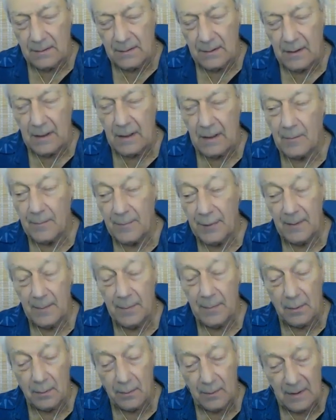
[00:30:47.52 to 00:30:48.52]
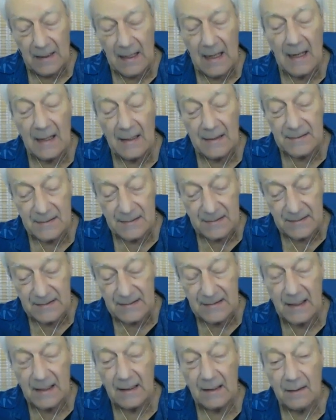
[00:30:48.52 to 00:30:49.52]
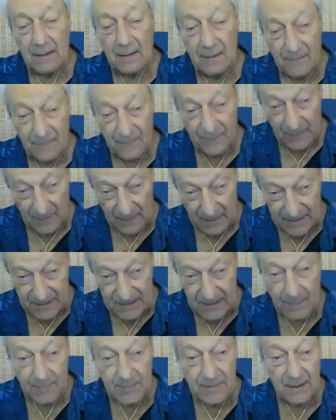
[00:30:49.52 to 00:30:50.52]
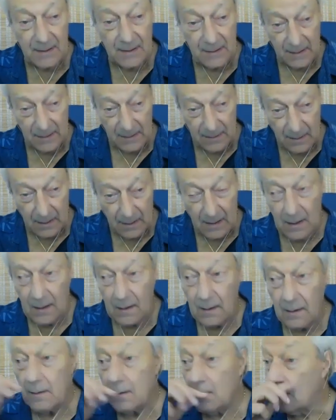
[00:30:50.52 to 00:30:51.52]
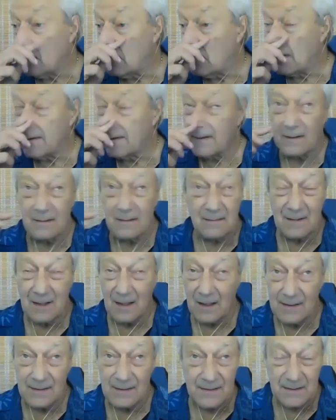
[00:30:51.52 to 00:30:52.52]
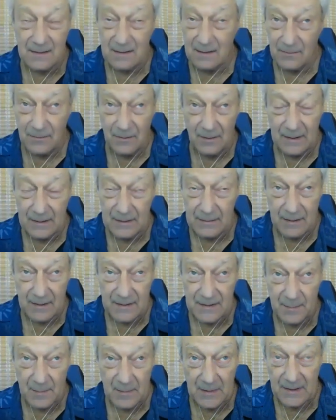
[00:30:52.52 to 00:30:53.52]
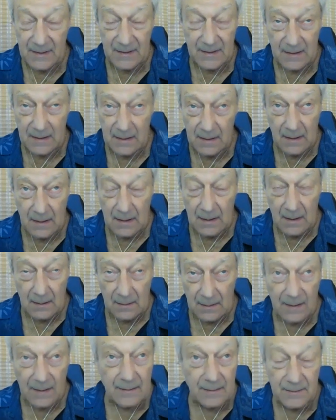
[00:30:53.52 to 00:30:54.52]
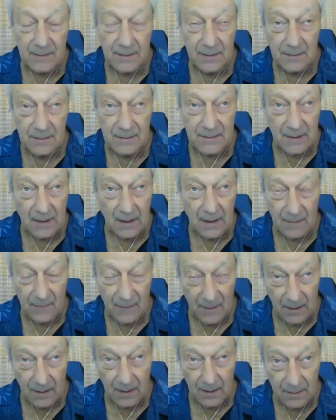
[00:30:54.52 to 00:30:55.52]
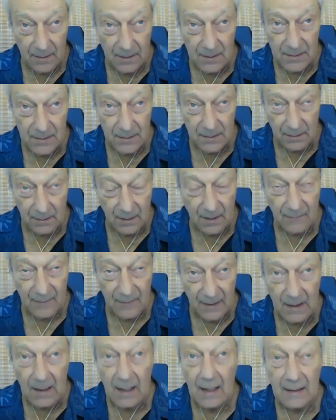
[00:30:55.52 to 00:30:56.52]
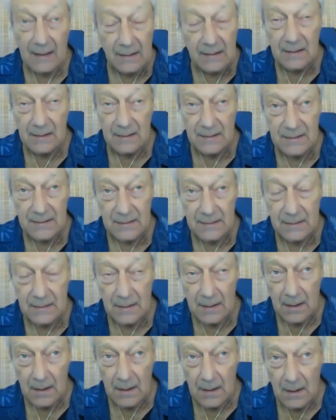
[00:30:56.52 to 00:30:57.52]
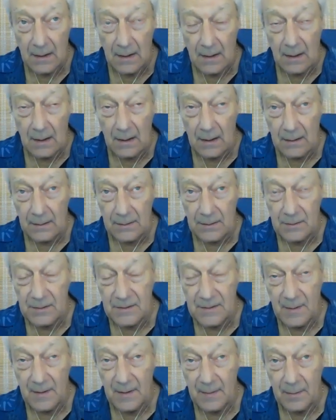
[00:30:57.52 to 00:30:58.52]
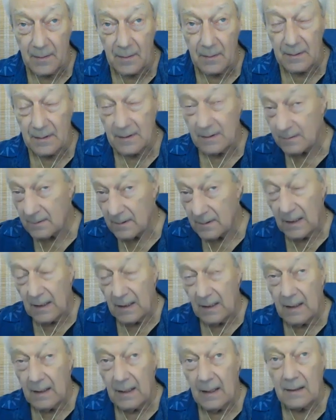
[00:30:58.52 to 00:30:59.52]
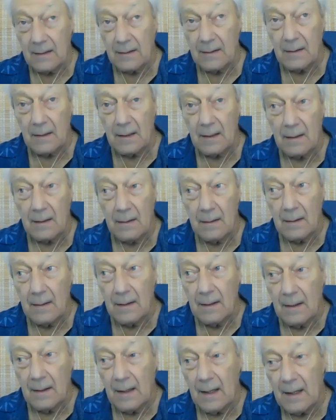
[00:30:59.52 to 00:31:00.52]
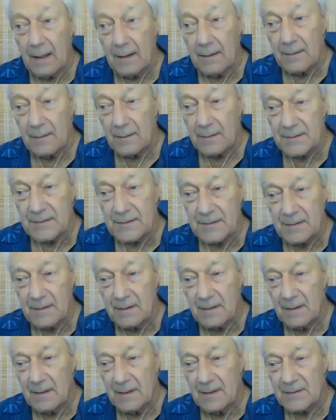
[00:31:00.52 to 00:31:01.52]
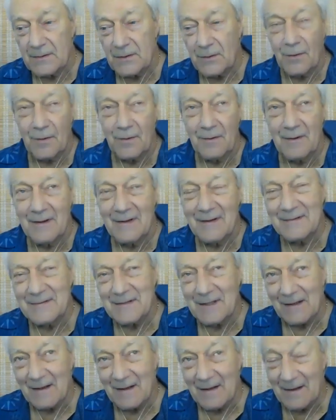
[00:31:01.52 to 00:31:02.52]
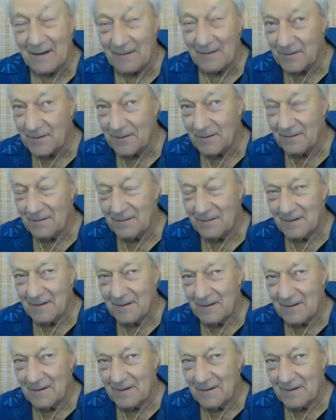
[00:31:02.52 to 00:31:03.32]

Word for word: to help people relax and settle and feel accepted, and you know, I think nines can really transmit, like the twos, a kind of unconditional loving kindness mm. uh, towards people, and and and, uh, and there's so it's like I have to